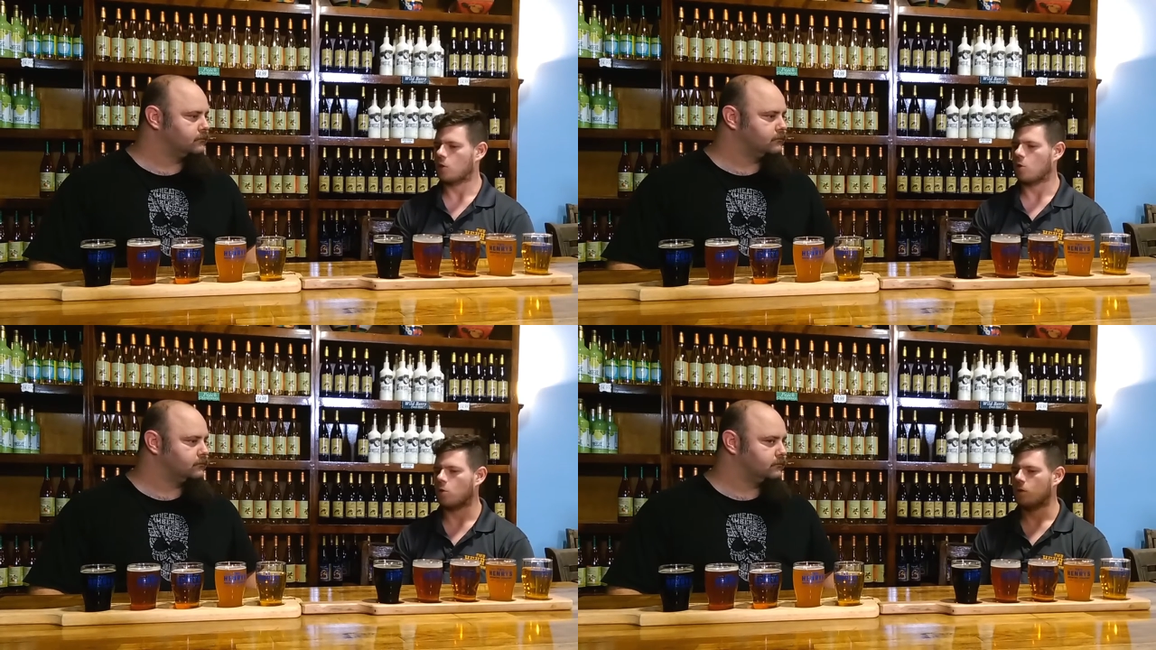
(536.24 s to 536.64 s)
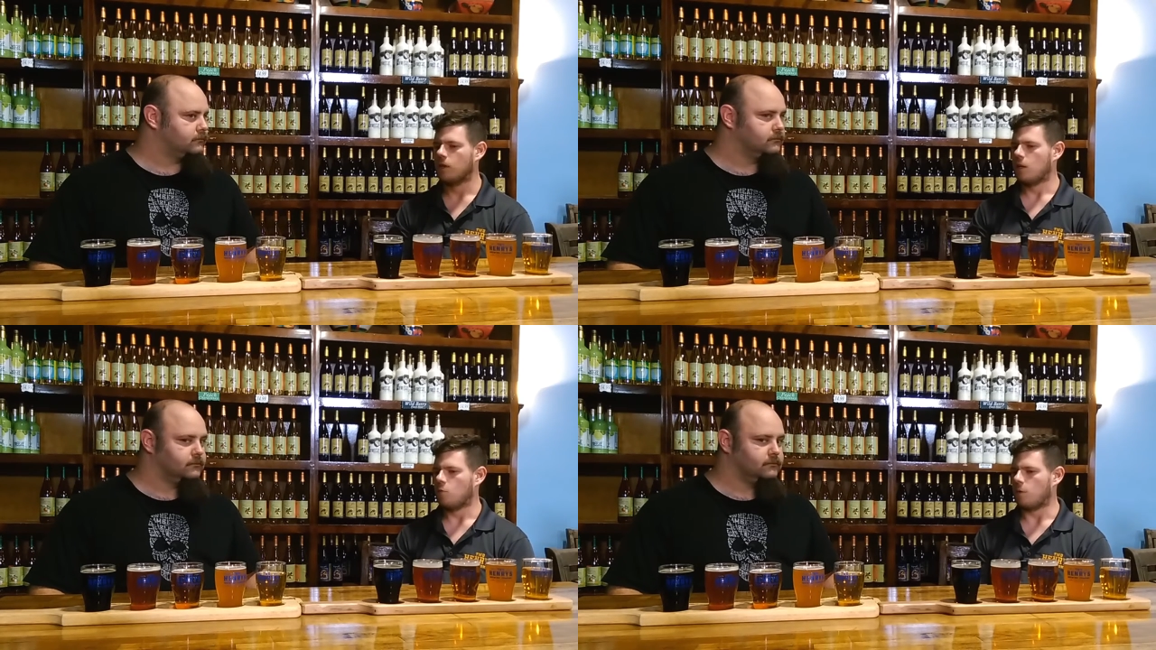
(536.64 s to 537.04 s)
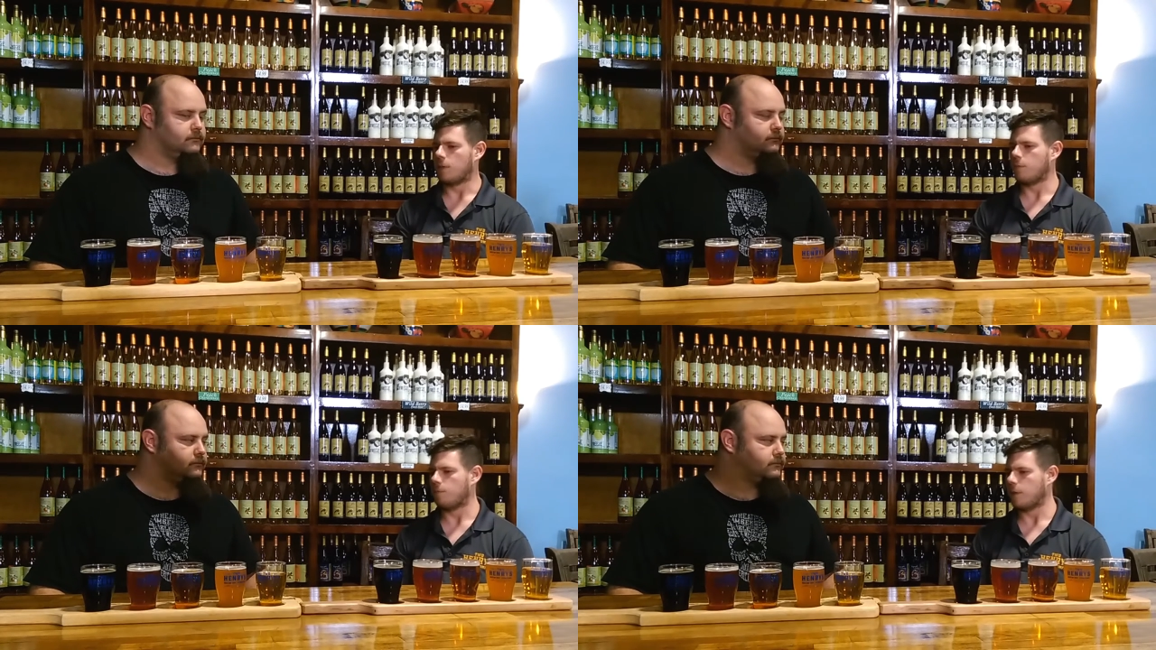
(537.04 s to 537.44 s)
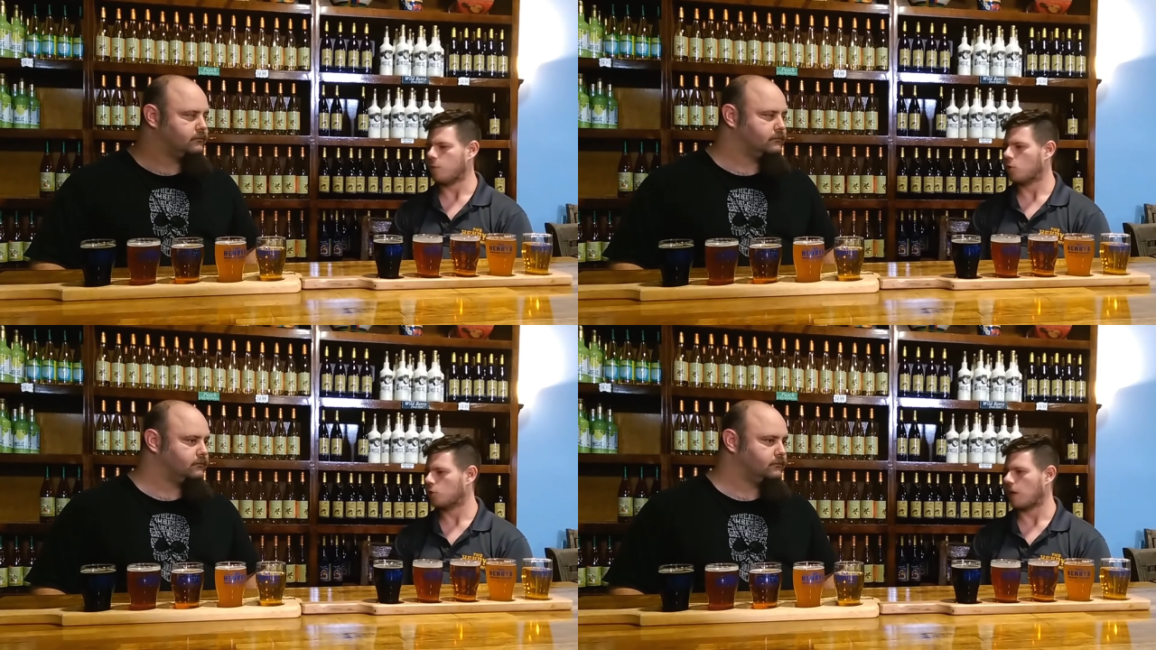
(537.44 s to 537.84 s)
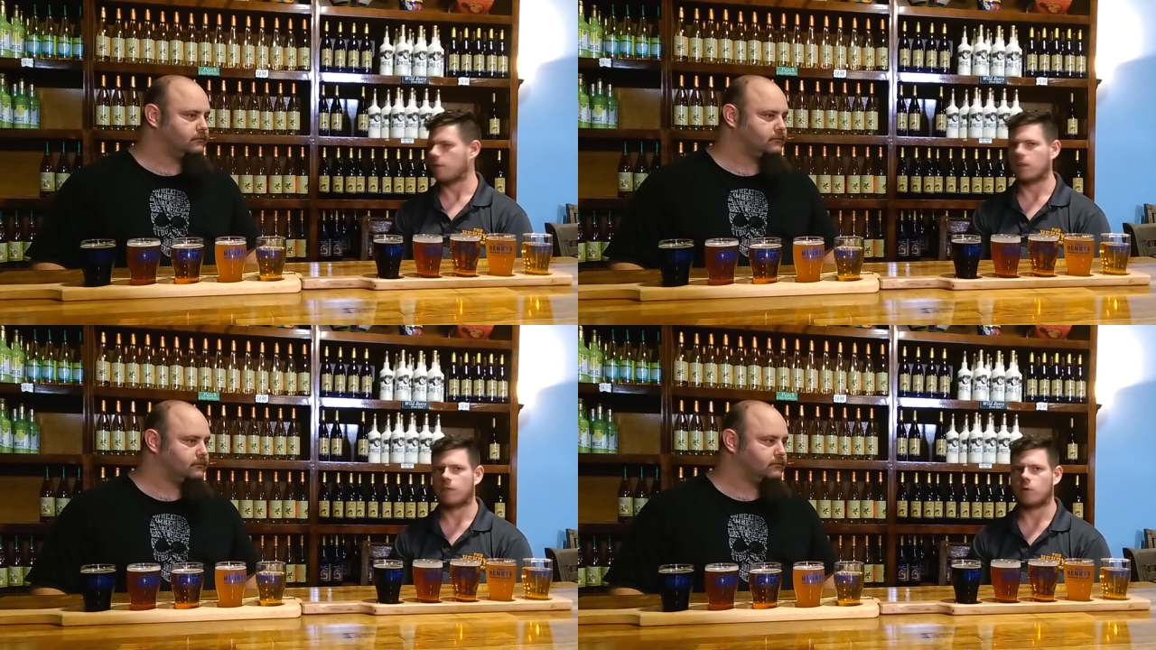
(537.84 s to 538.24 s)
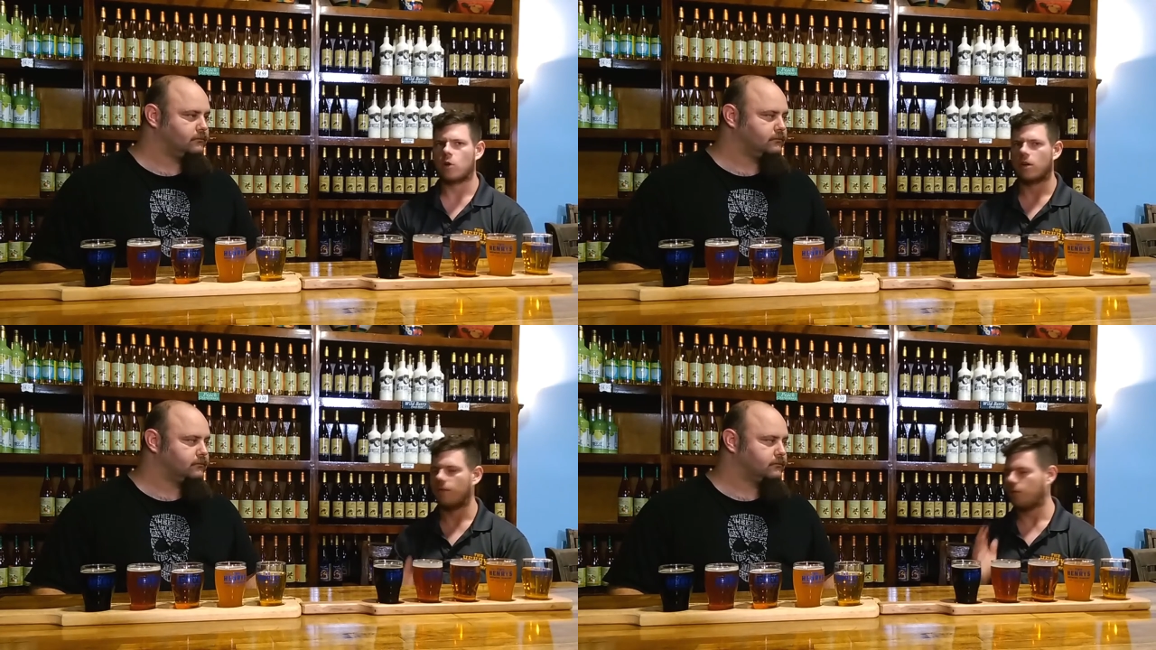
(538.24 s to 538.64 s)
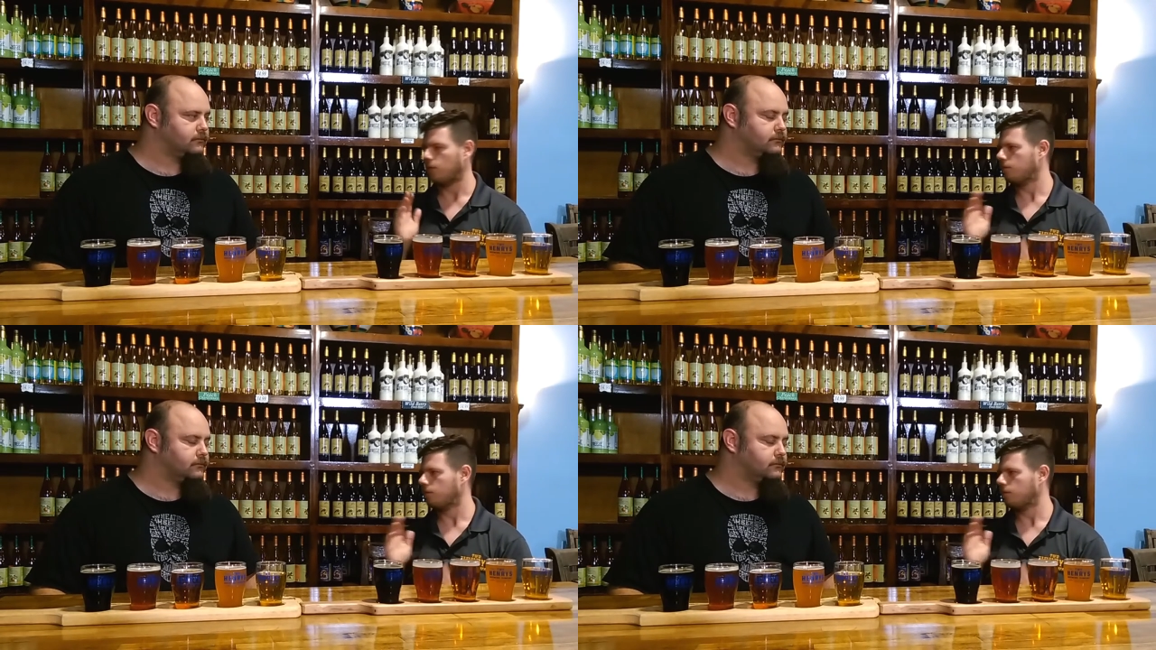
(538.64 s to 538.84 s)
Speaker 1: So mm-hmm. when pe- people are traveling in Florida,